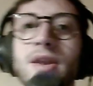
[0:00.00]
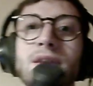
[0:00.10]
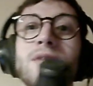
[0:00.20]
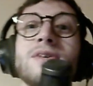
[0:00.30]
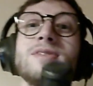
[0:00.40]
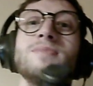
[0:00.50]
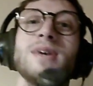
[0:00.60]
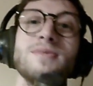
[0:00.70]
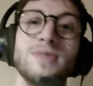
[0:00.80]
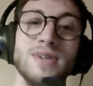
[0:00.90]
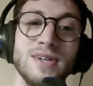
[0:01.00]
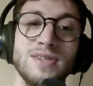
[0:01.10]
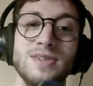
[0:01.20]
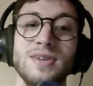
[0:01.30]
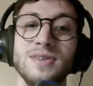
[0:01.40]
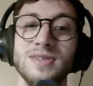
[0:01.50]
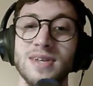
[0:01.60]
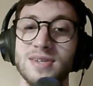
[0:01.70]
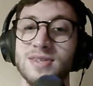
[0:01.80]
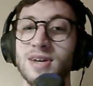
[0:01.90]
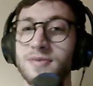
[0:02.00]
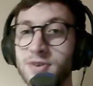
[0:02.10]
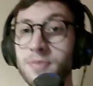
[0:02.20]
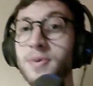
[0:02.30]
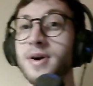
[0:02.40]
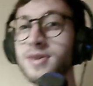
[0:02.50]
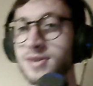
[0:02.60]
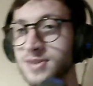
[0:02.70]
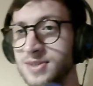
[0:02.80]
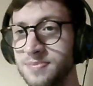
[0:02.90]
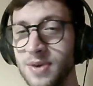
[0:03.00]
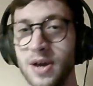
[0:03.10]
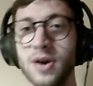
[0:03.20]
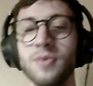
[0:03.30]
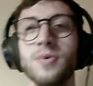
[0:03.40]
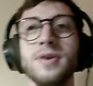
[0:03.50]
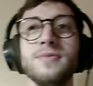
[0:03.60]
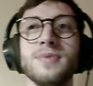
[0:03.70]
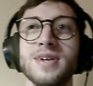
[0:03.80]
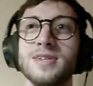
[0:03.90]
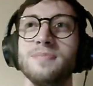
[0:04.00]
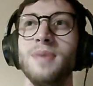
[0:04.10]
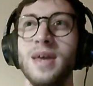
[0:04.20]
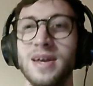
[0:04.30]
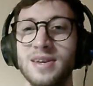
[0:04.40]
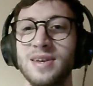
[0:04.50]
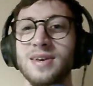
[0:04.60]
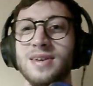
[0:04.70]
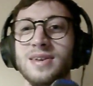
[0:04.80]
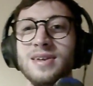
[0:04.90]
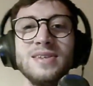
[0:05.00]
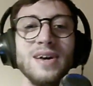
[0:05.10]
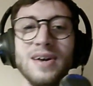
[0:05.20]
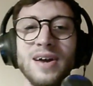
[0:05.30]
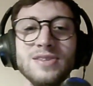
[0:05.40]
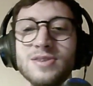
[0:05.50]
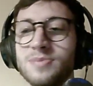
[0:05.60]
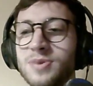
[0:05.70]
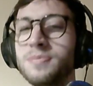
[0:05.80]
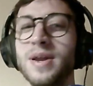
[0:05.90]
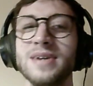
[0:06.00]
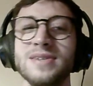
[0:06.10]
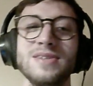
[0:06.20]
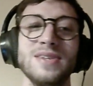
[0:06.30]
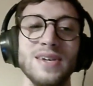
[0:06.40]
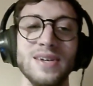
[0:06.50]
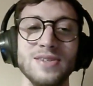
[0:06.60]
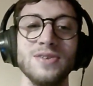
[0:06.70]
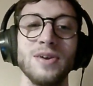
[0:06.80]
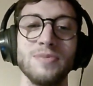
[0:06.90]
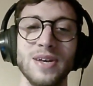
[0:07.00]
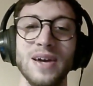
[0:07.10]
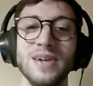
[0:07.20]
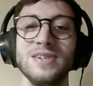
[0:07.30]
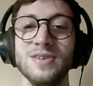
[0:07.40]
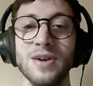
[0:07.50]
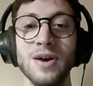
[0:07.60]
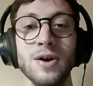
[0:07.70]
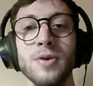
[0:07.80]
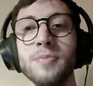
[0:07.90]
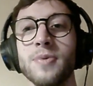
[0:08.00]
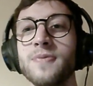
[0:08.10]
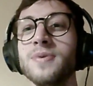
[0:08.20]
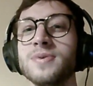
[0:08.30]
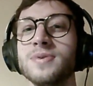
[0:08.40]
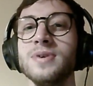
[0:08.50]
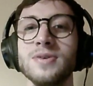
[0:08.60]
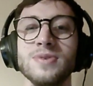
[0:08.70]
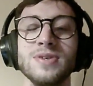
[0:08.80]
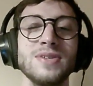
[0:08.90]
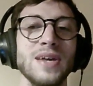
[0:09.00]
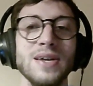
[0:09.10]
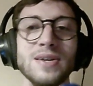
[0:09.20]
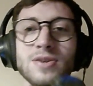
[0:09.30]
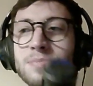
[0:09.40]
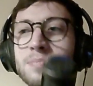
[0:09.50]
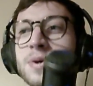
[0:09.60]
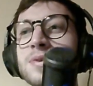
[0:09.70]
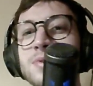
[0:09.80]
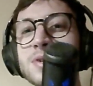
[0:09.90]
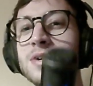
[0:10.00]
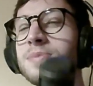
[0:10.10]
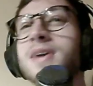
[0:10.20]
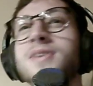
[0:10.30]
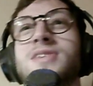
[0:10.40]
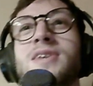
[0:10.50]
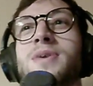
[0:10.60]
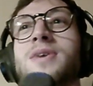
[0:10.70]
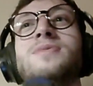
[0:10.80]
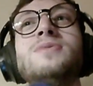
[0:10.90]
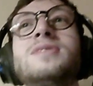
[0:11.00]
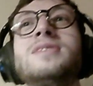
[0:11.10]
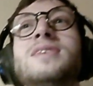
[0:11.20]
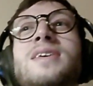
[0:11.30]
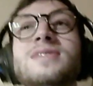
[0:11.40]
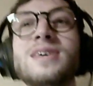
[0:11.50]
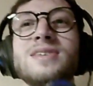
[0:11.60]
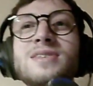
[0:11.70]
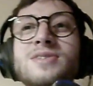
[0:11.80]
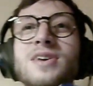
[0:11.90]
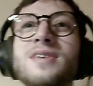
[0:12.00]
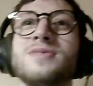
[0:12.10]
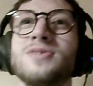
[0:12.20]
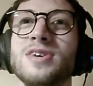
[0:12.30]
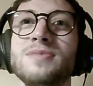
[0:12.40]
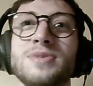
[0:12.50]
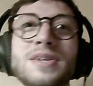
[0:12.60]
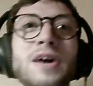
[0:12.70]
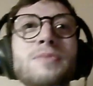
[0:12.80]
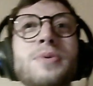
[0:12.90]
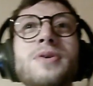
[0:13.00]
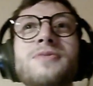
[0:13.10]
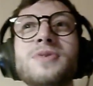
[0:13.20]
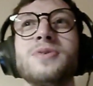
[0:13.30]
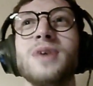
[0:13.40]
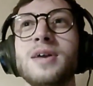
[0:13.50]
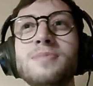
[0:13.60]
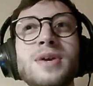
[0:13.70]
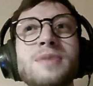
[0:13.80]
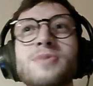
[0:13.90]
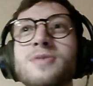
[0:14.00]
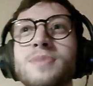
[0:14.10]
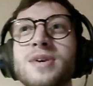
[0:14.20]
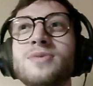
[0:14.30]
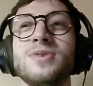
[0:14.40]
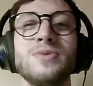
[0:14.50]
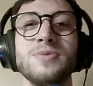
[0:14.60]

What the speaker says: There are some downsides to using server components, one of which being is that it adds some complexity to your application. Before, you would just take your bundled up HTML, CSS and JavaScript, the output of your npm run build or